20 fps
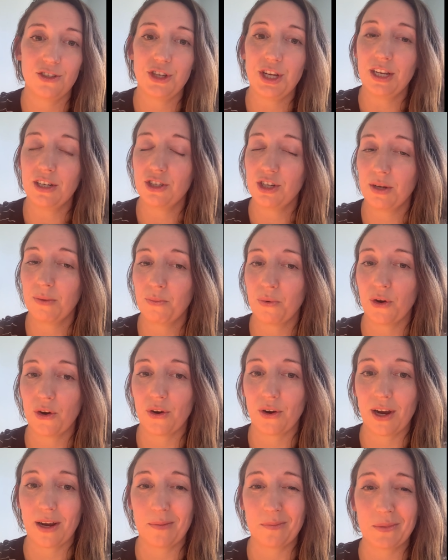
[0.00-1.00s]
changing
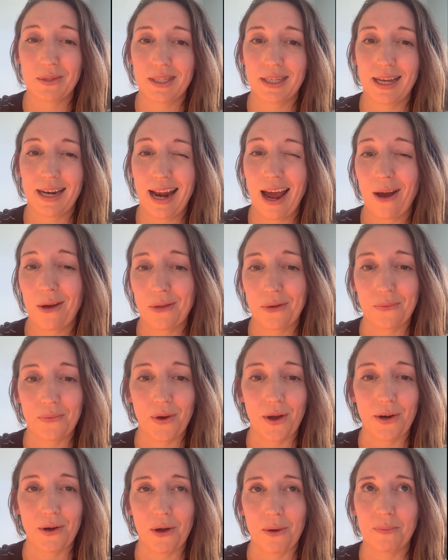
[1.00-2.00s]
programs and how they're
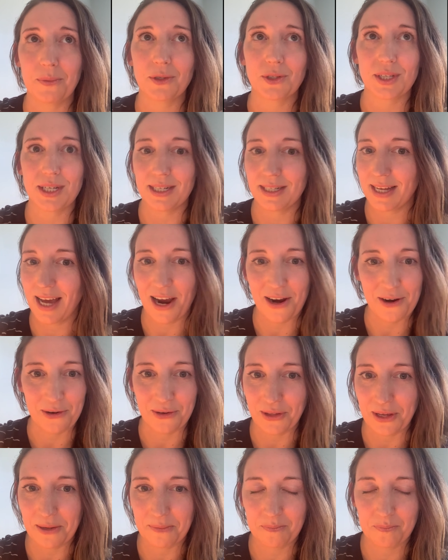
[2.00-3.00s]
run almost
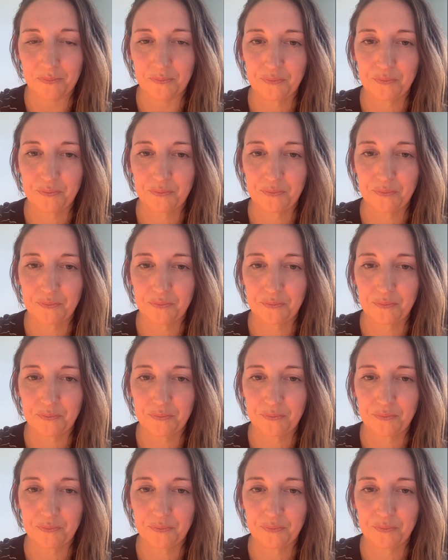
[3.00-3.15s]
entirely.